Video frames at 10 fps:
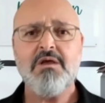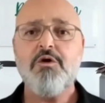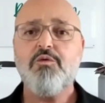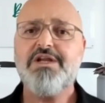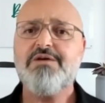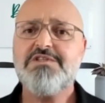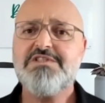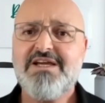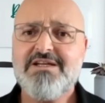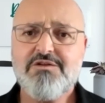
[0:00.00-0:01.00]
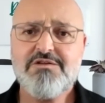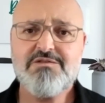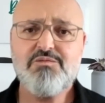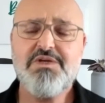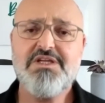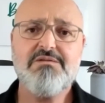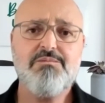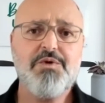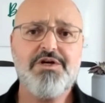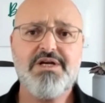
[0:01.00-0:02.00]
When I was diagnosed with
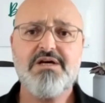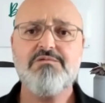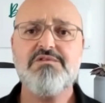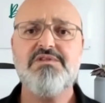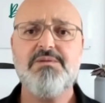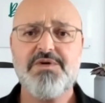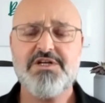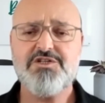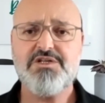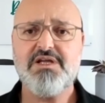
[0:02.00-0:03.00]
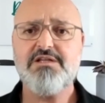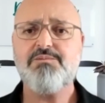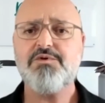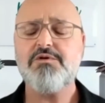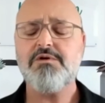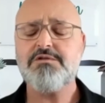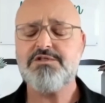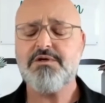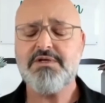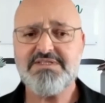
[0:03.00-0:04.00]
burnout, depression, and prolonged
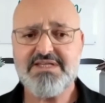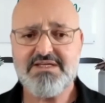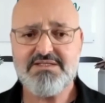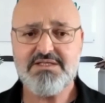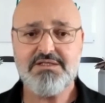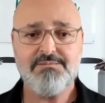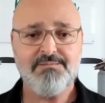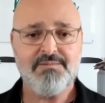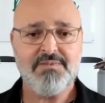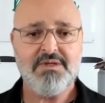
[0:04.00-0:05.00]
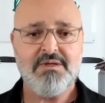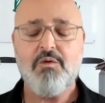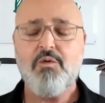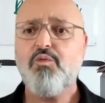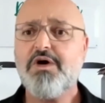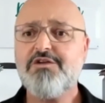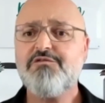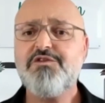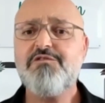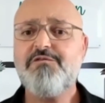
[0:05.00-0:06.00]
anxiety, one
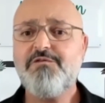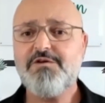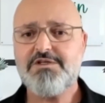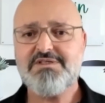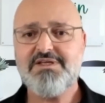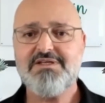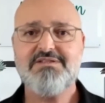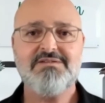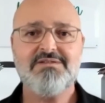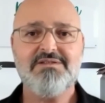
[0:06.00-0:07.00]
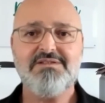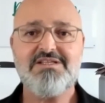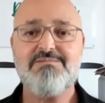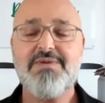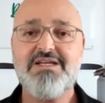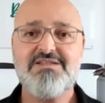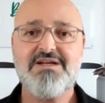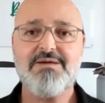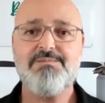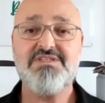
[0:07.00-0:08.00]
of the first things that my
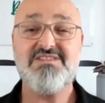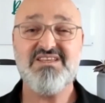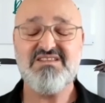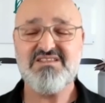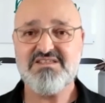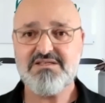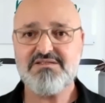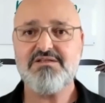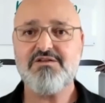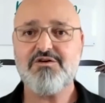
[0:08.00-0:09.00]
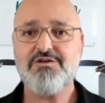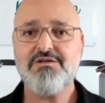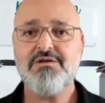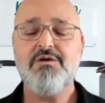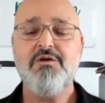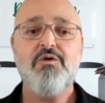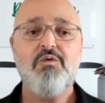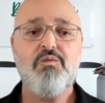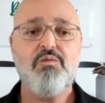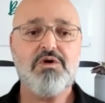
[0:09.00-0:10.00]
therapist insisted on
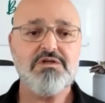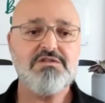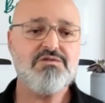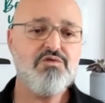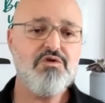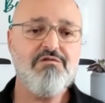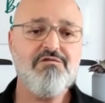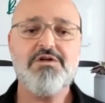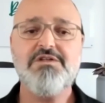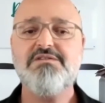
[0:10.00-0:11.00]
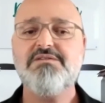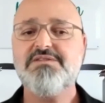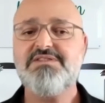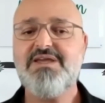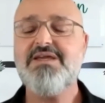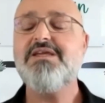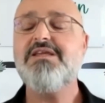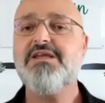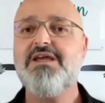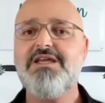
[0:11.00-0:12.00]
was to avoid
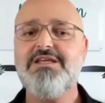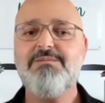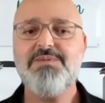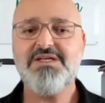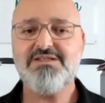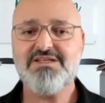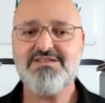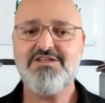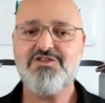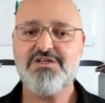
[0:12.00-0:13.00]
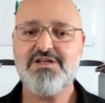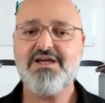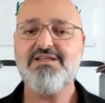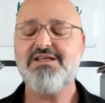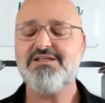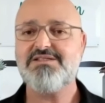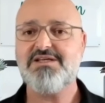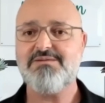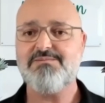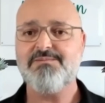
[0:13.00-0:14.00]
taking any big decision at that time.